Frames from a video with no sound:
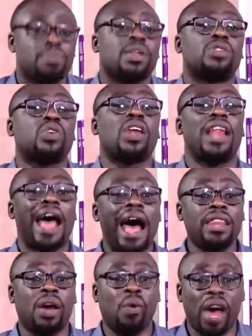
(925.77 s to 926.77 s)
So in
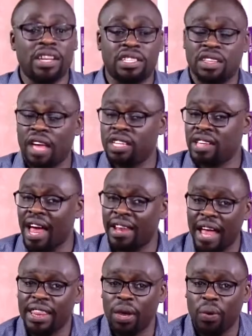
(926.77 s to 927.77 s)
other words, there is
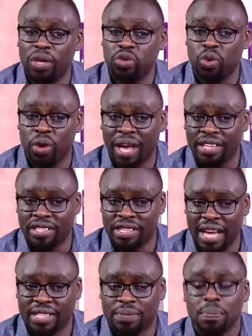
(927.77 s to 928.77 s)
another way to look at
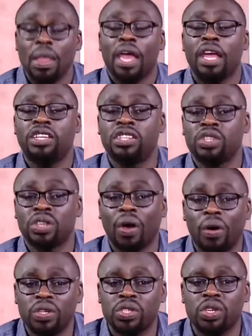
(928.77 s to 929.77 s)
debt. It is
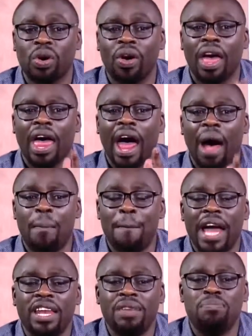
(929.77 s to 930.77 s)
also a
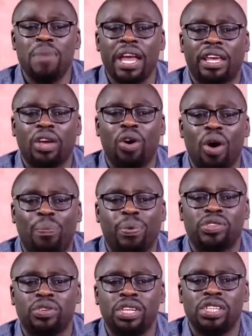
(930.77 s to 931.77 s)
money-making
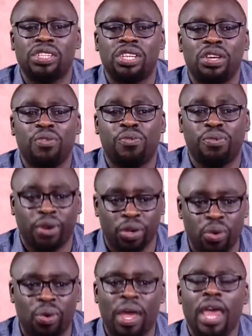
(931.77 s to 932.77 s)
opportunity for
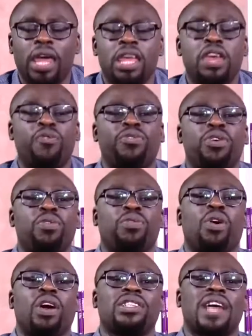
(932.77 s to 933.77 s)
you. If you've
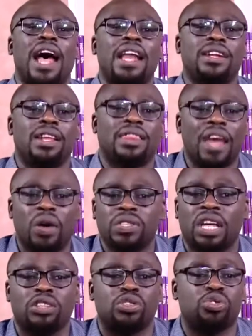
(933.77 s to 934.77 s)
got
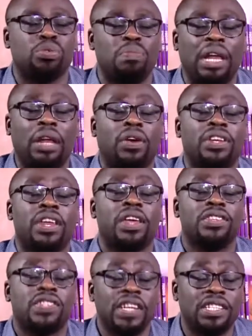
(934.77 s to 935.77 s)
100,000, 2 million
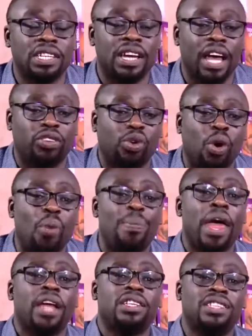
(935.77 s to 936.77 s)
sitting at home,
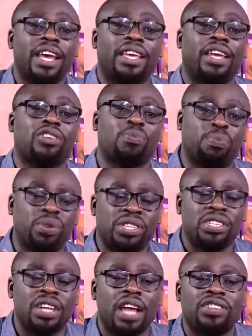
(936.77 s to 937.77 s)
take it, put
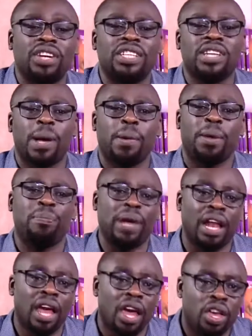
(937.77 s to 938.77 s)
it in a treasury
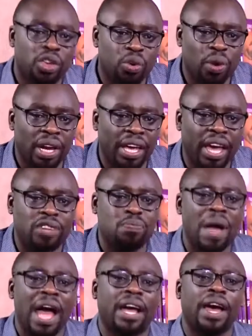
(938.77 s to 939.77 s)
bill, you will get
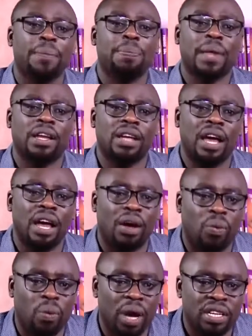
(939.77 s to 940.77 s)
back
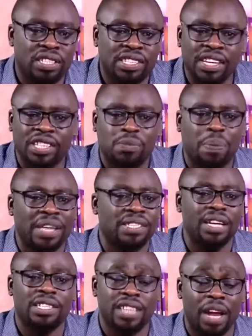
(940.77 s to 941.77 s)

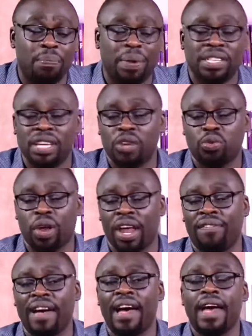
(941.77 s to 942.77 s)
6%, 10%,
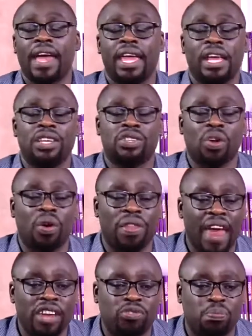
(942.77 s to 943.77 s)
whatever is on
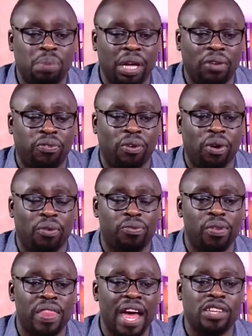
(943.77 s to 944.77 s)
that bill
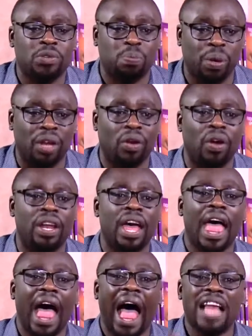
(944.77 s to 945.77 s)
for that period,
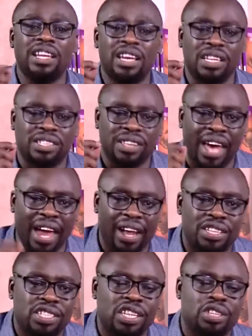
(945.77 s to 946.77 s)
and it's
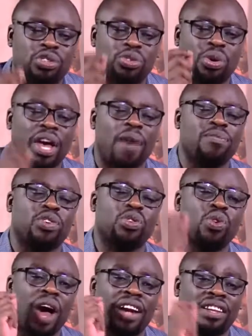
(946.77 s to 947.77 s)
guaranteed to come to
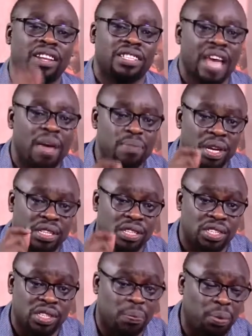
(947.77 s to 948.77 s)
you at the time it is
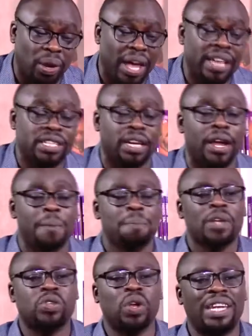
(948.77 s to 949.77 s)
stipulated.
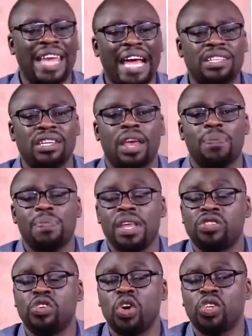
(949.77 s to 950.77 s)
So debt
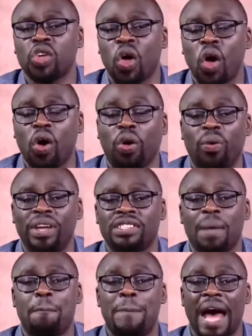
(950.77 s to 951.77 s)
is not always
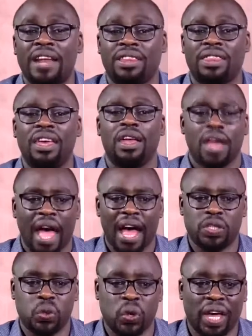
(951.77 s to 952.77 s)
a bad thing.
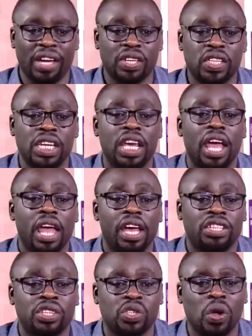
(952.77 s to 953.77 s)
As you can see,
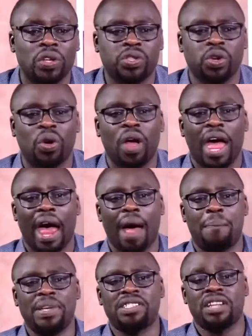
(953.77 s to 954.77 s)
it is also a
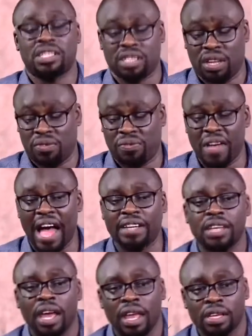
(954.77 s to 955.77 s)
business. In fact,
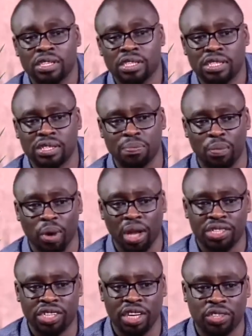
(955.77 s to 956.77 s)
small
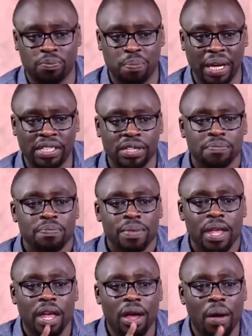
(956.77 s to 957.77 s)
tidbit,
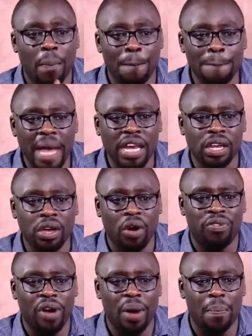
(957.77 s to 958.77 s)
many
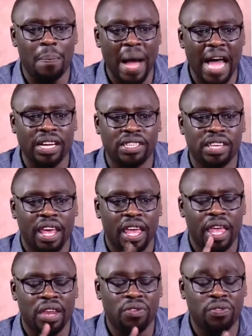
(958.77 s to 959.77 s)
of our banks
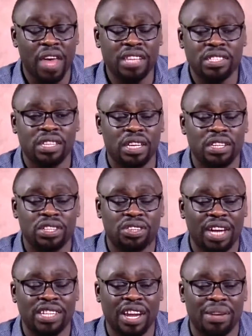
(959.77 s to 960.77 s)
invest in
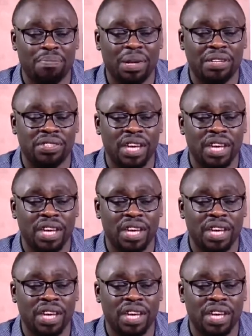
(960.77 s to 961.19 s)
treasury bills.